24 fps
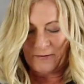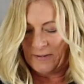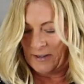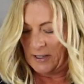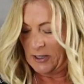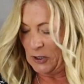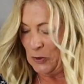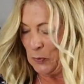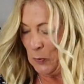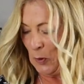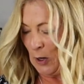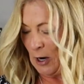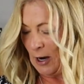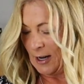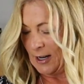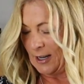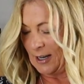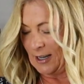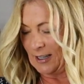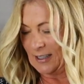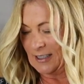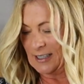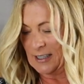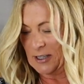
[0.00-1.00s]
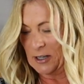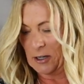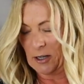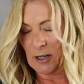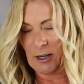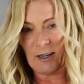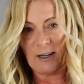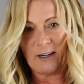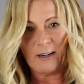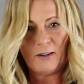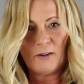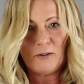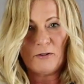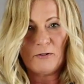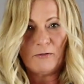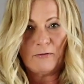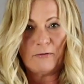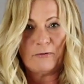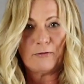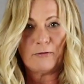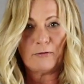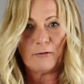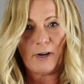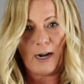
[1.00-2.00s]
your finished product, your
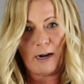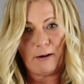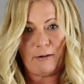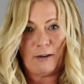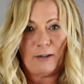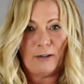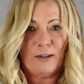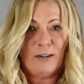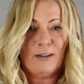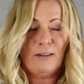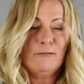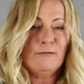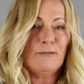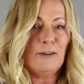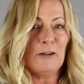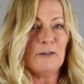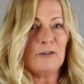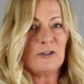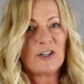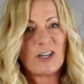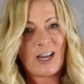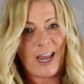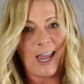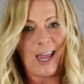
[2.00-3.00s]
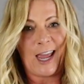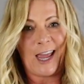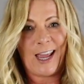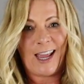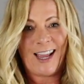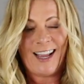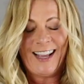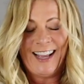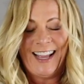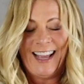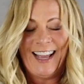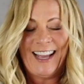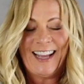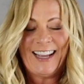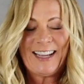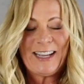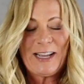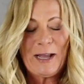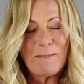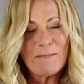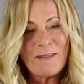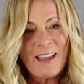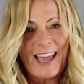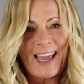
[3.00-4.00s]
Ferrero Rocher
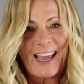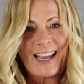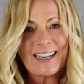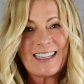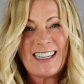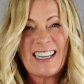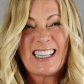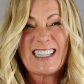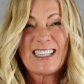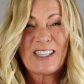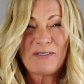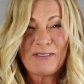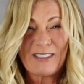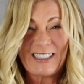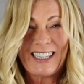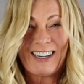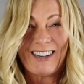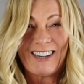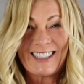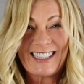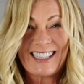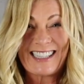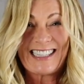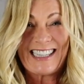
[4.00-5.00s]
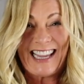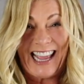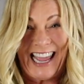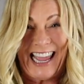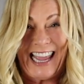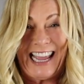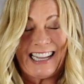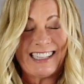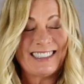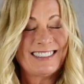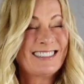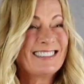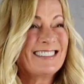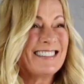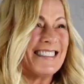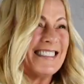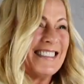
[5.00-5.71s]
cupcake. It's really hard to say.